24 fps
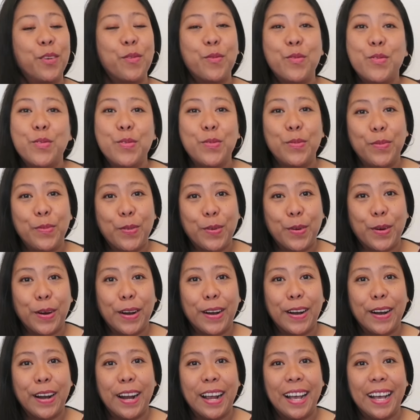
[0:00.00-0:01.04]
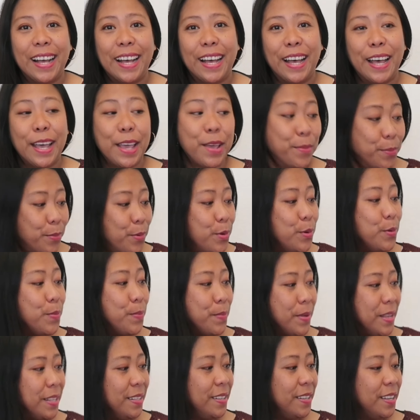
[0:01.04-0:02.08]
room for
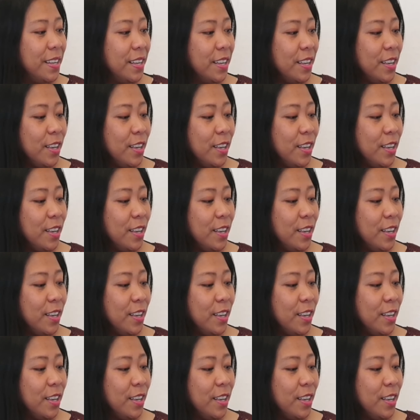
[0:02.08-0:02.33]
improvement.